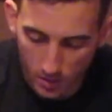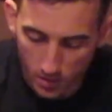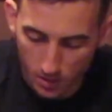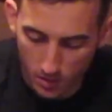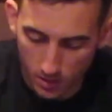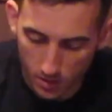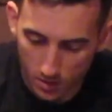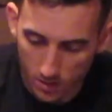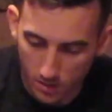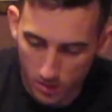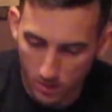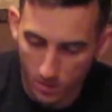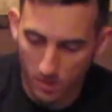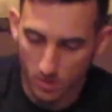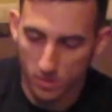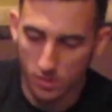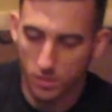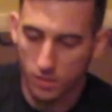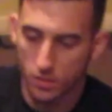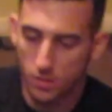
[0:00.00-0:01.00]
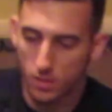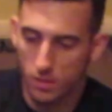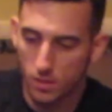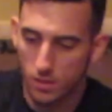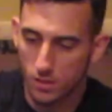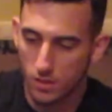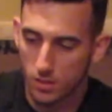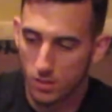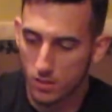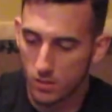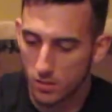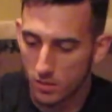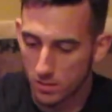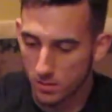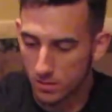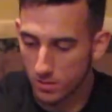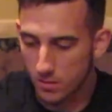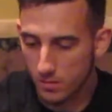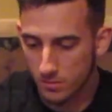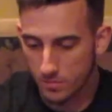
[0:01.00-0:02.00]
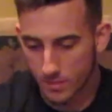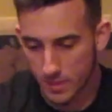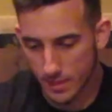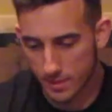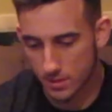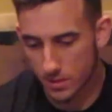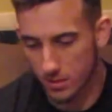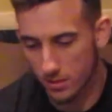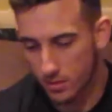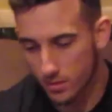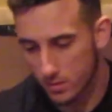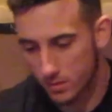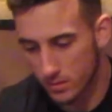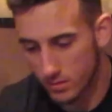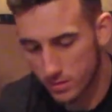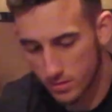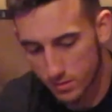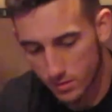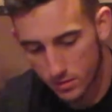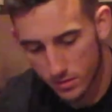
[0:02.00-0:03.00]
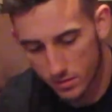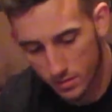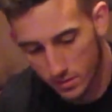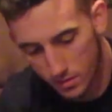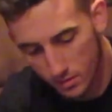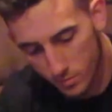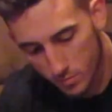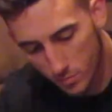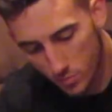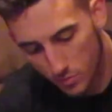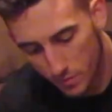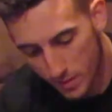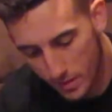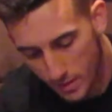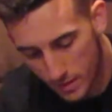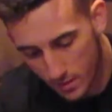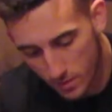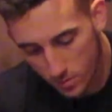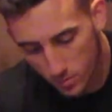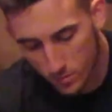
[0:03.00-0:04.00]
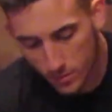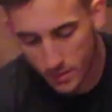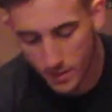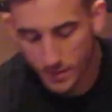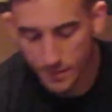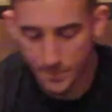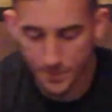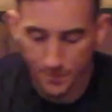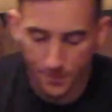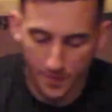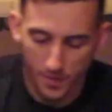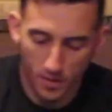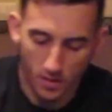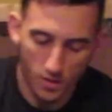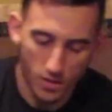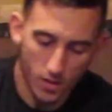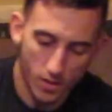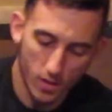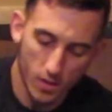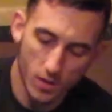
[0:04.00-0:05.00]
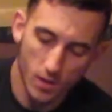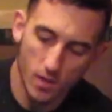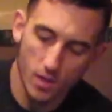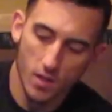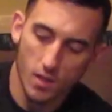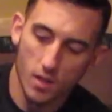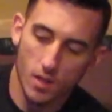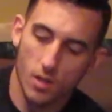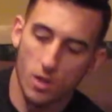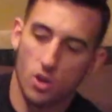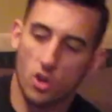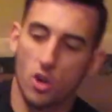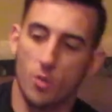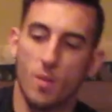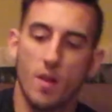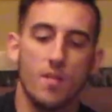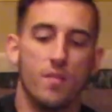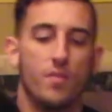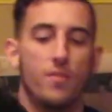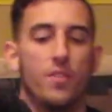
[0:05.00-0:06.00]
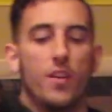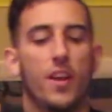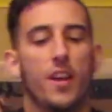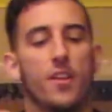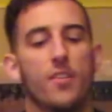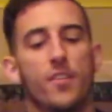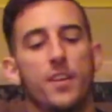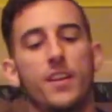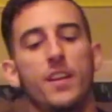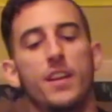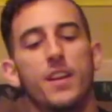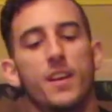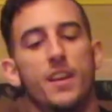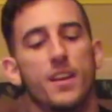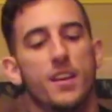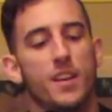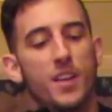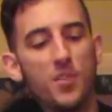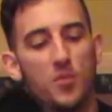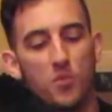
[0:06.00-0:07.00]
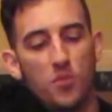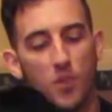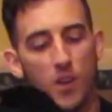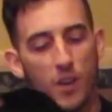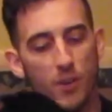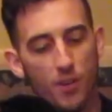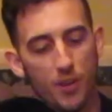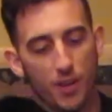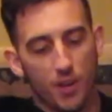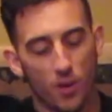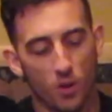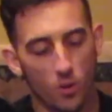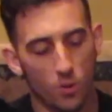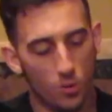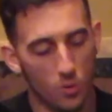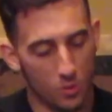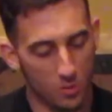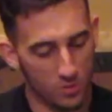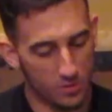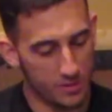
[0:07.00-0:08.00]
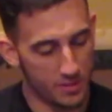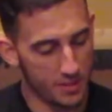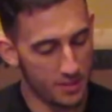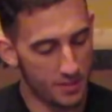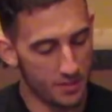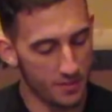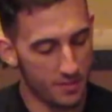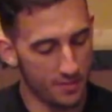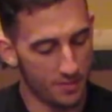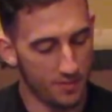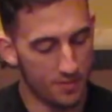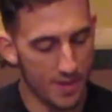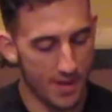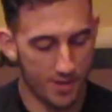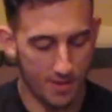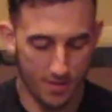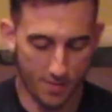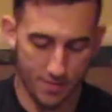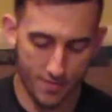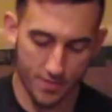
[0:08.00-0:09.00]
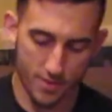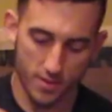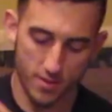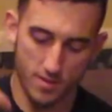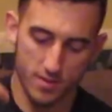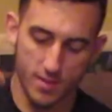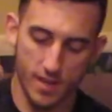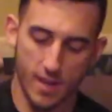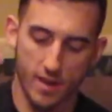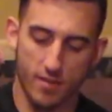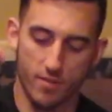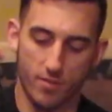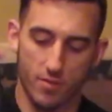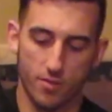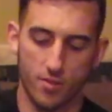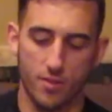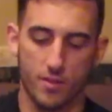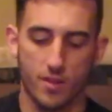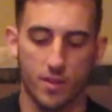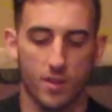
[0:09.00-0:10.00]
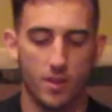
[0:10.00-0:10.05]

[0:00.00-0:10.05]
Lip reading: are, oh, that's hers, get out of the way, are my very, very old, very first ever